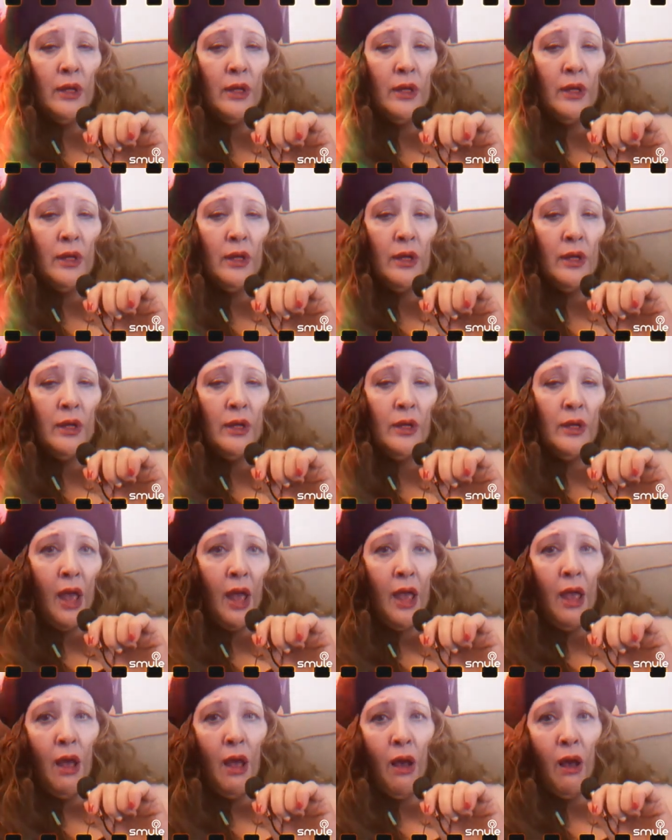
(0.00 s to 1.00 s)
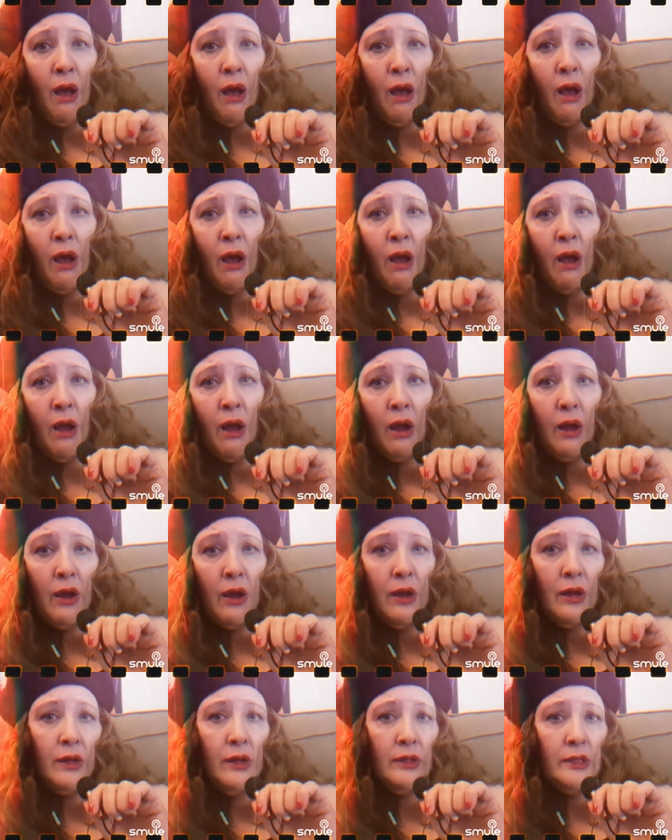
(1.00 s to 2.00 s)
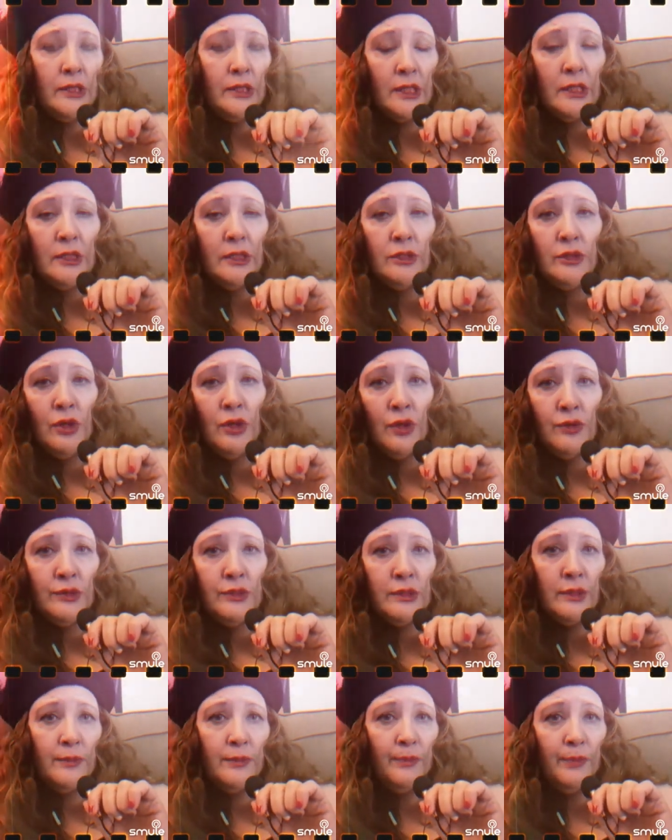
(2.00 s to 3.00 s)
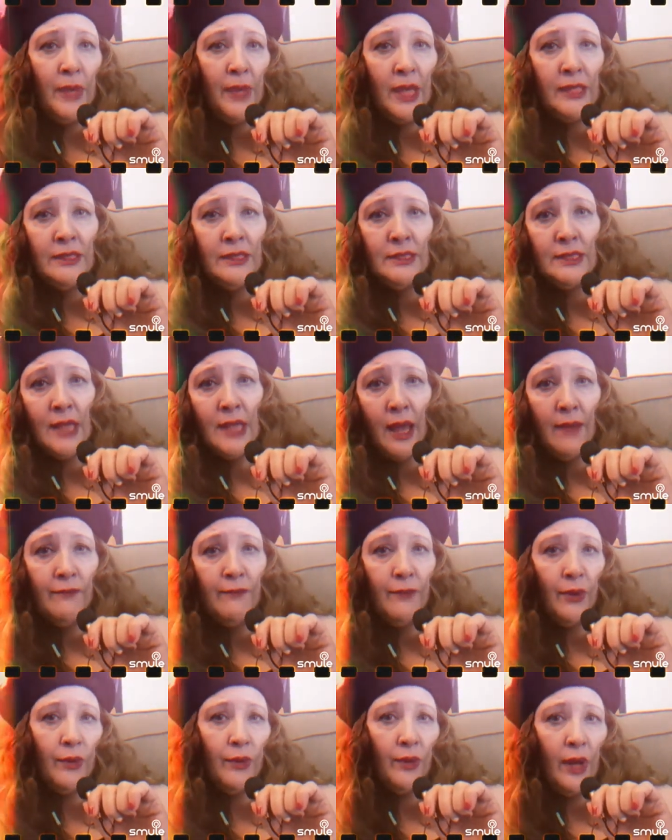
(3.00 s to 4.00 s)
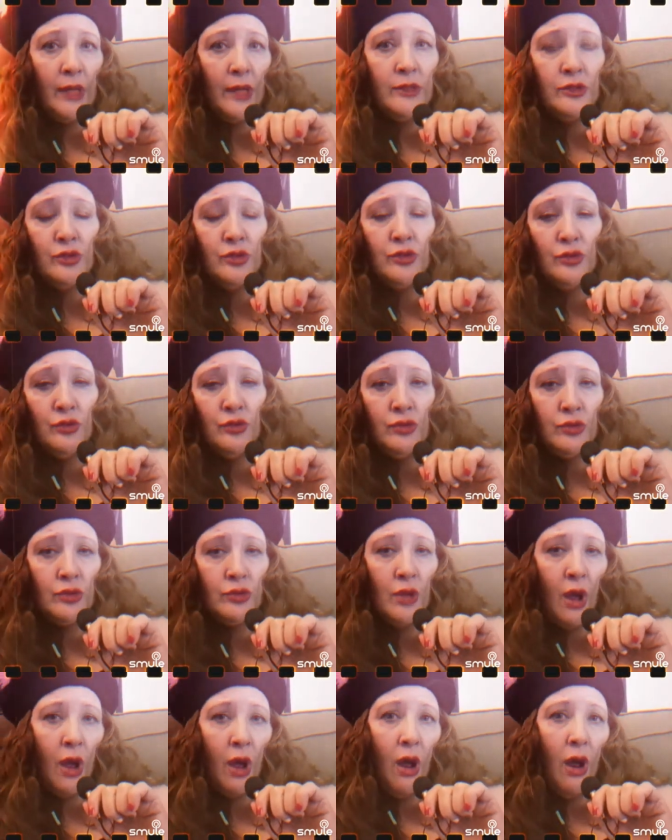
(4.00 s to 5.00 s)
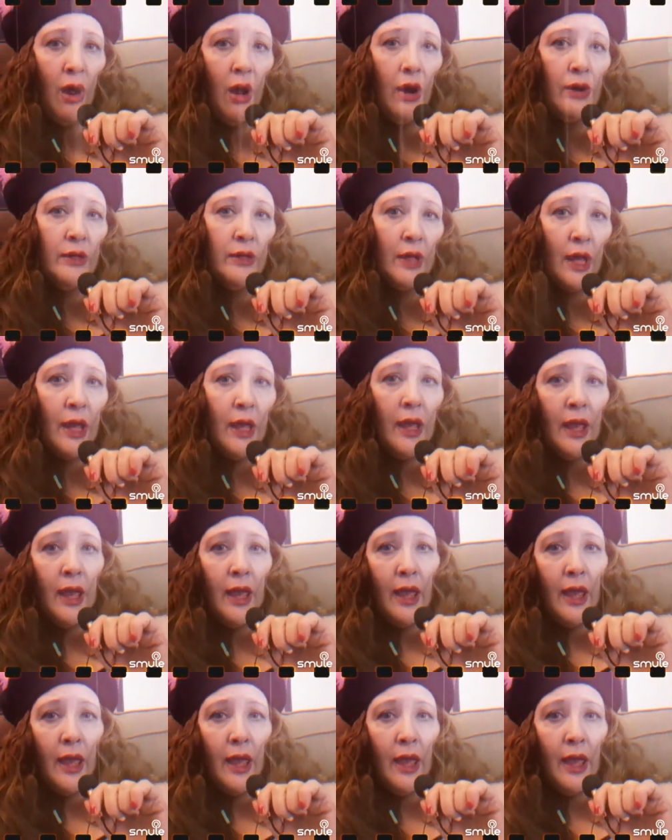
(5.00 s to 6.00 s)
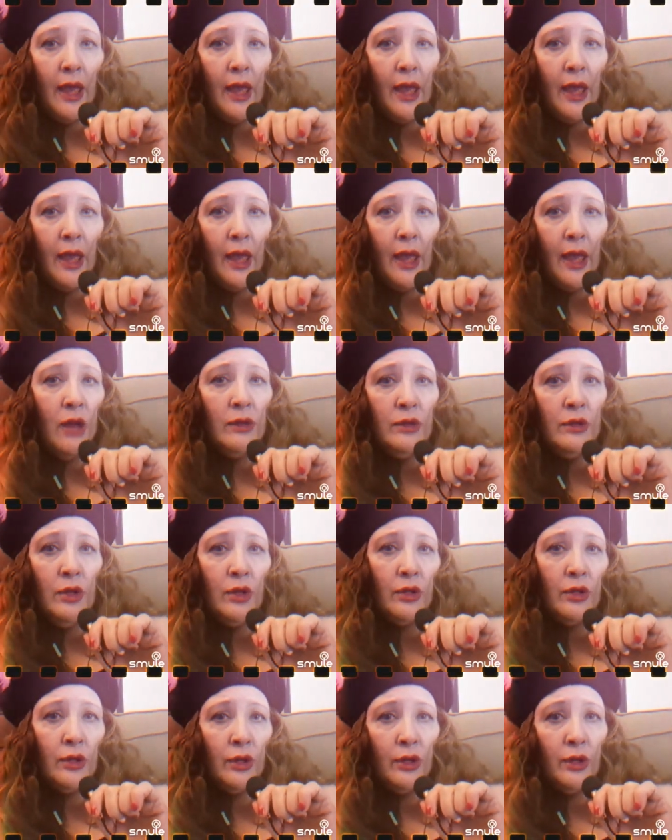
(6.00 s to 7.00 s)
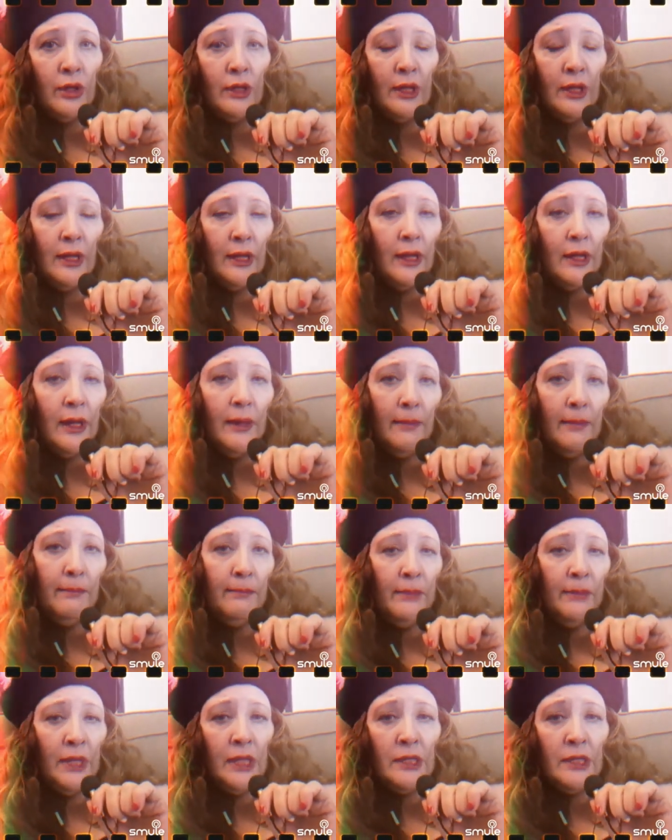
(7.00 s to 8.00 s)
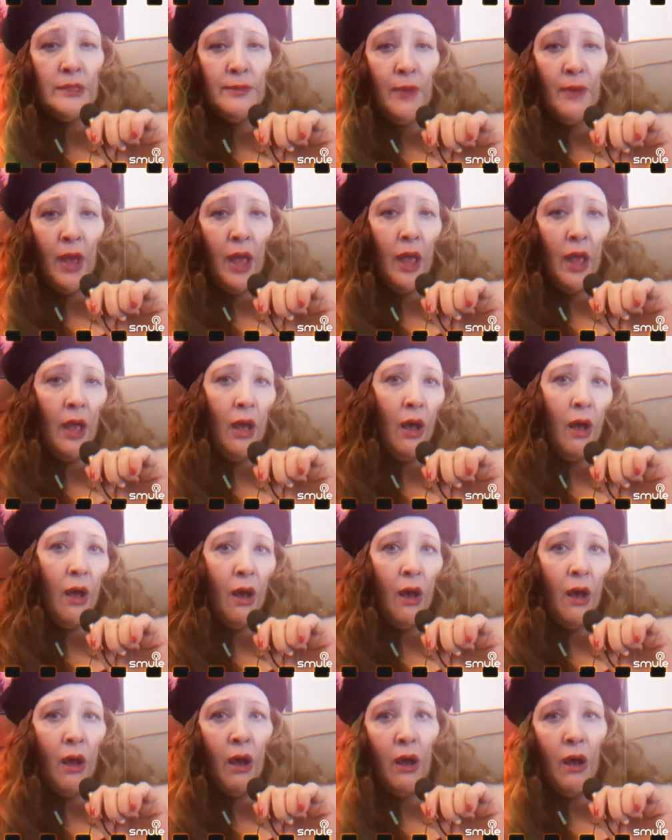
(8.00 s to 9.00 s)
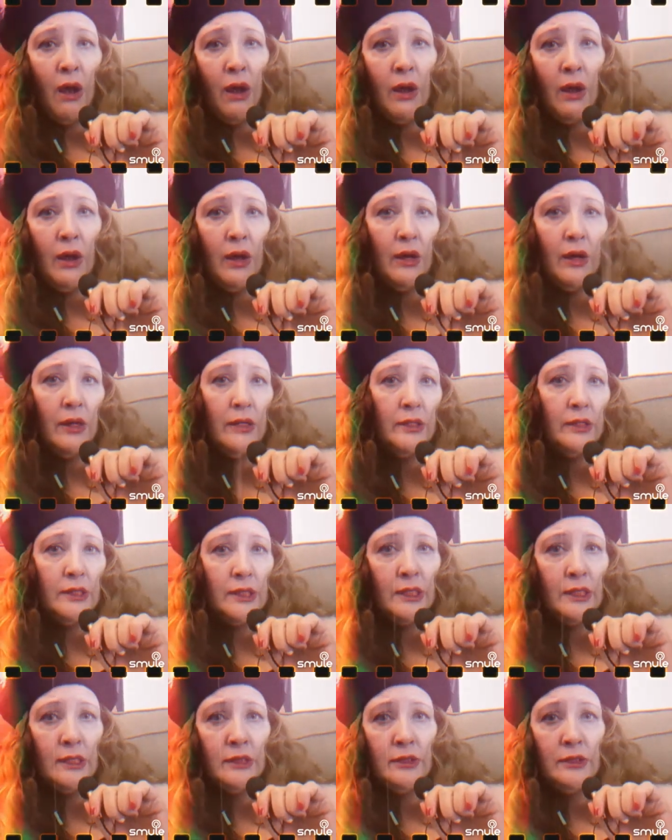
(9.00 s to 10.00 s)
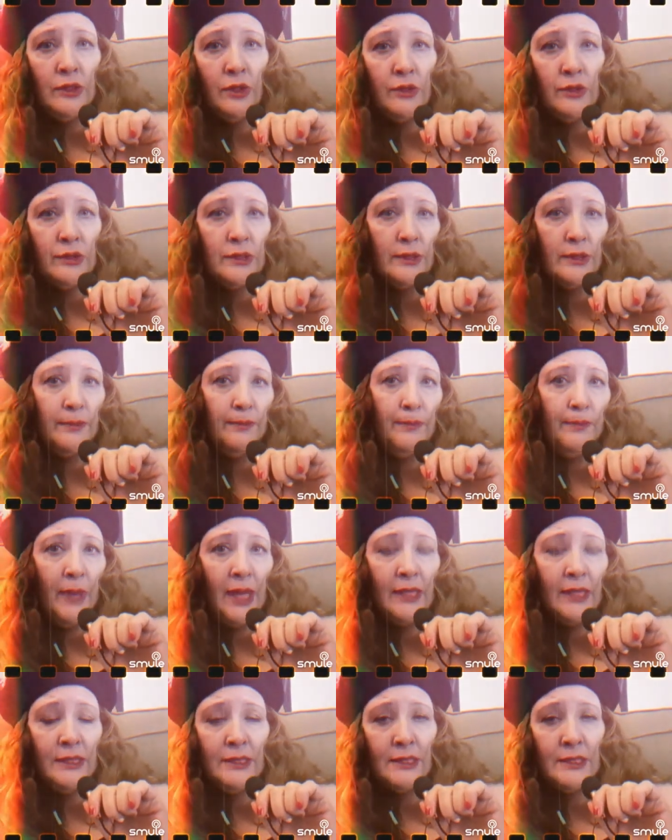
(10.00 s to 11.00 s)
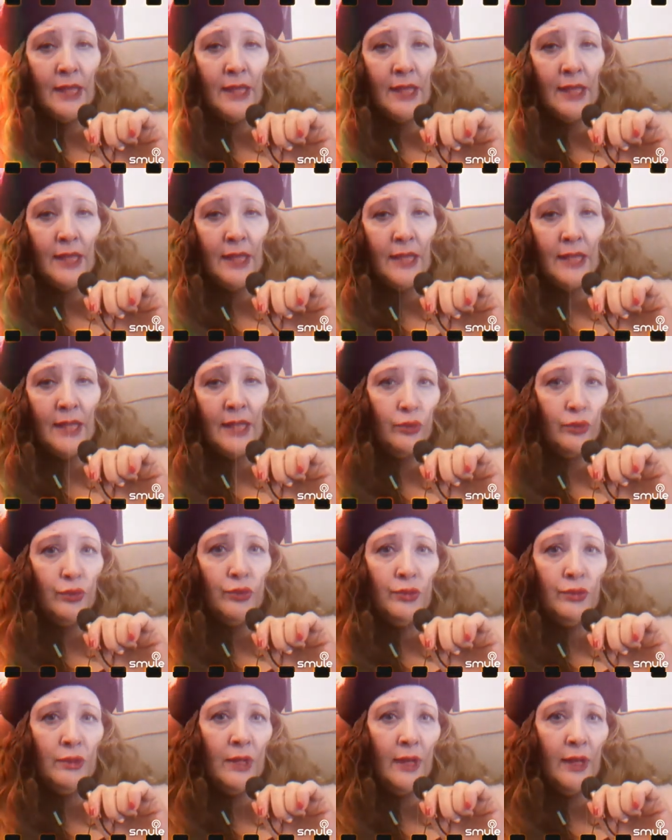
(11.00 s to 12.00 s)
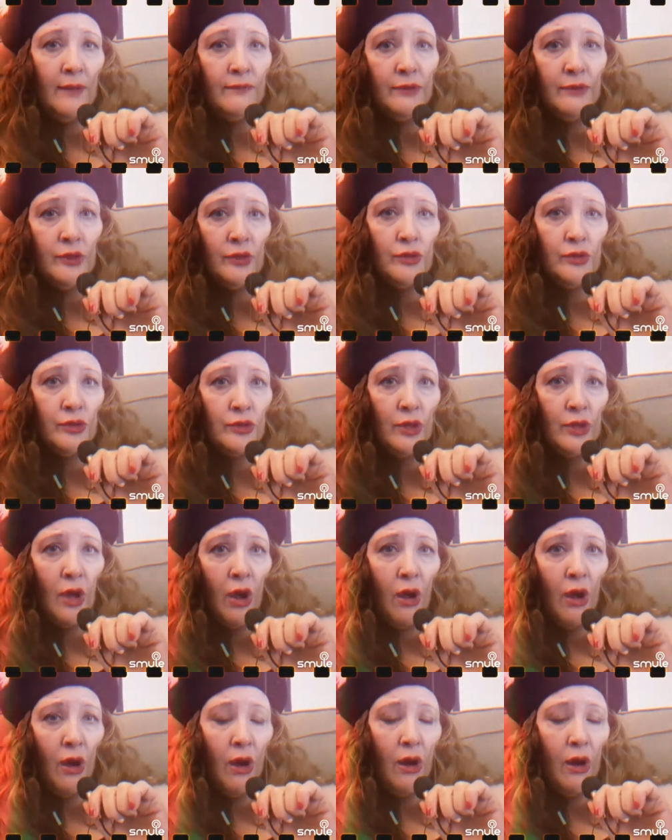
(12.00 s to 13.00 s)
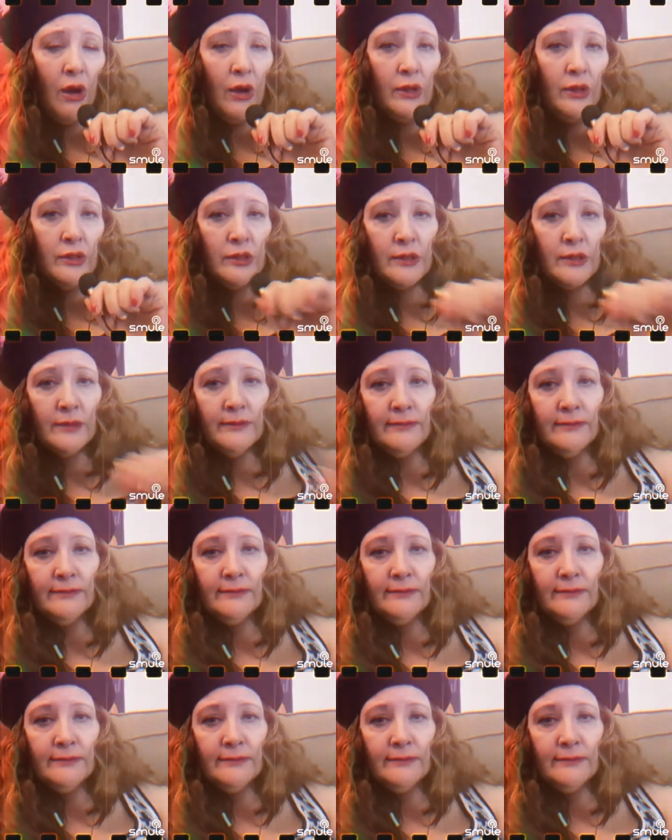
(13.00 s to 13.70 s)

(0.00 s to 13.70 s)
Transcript: Meet my heart. It knows the best time for us to start. Hang on, go Meet my heart. It knows the best time for new love to start.